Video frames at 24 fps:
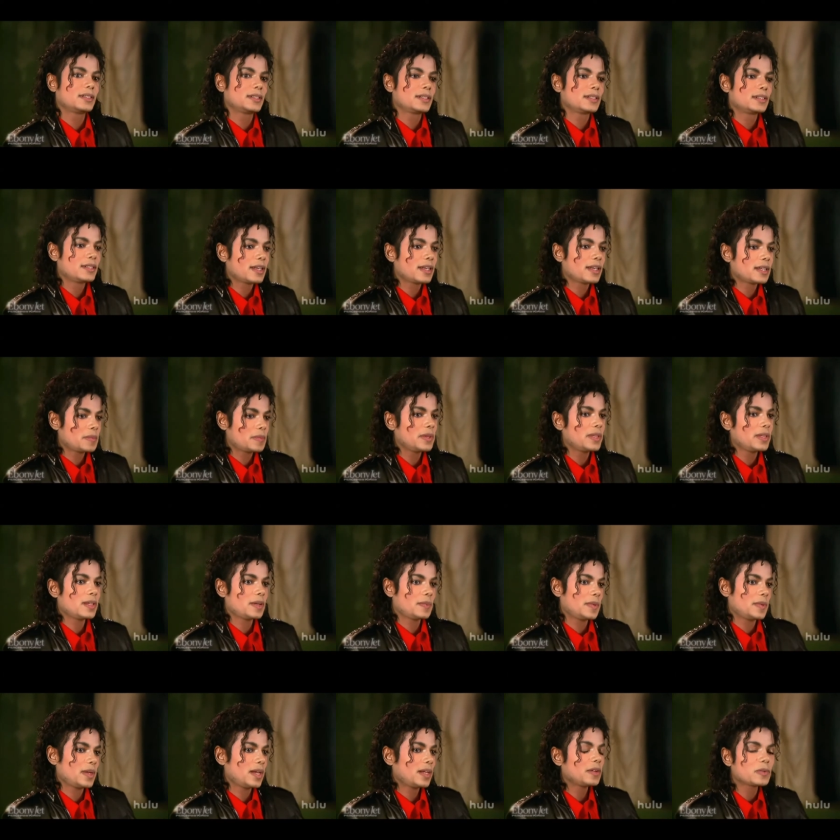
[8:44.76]
like me. I mean,
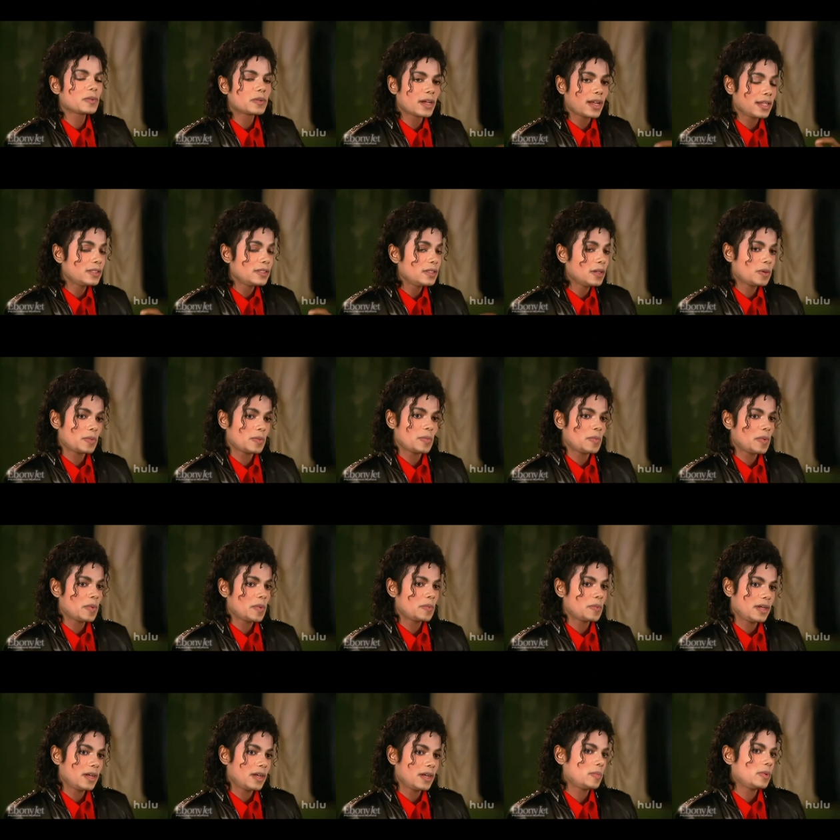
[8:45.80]
I don't I don't remember
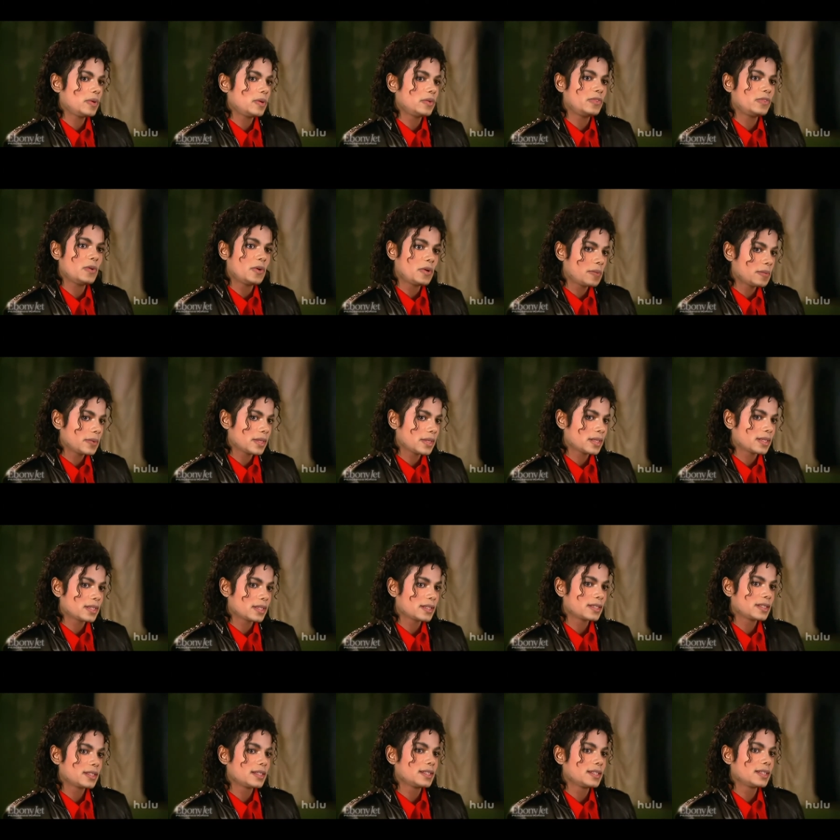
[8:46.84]
not performing,
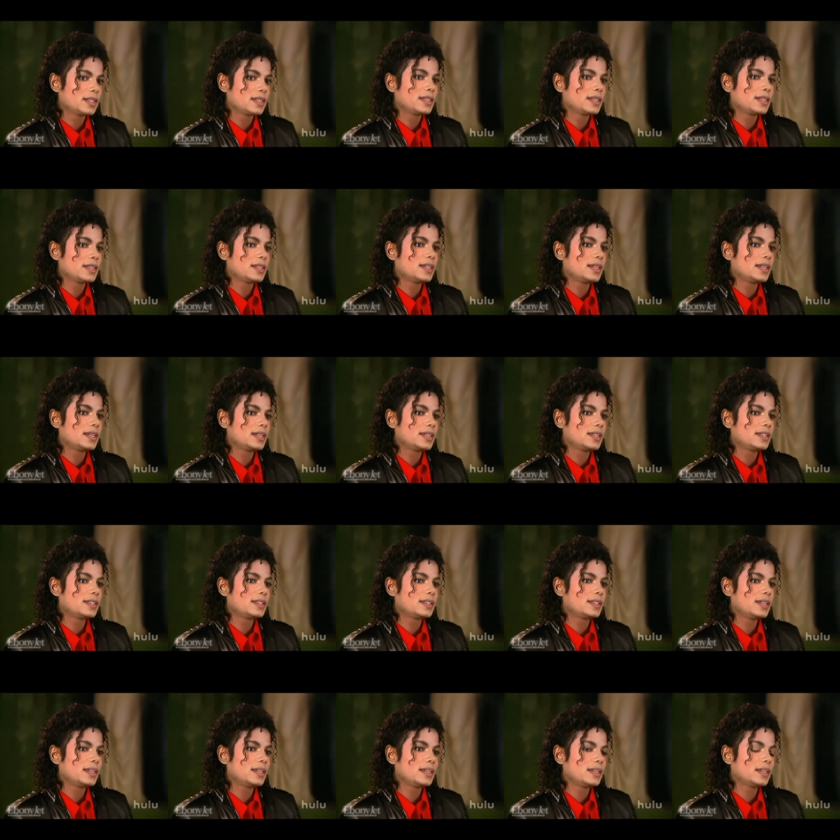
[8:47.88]
mm-hmm. and.
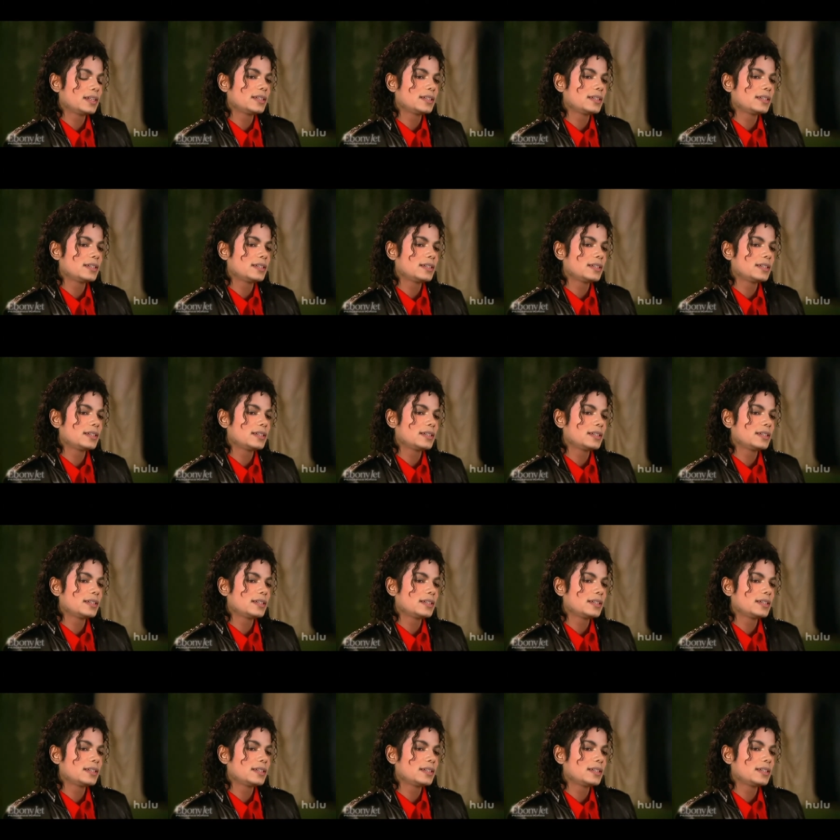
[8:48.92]
Uh,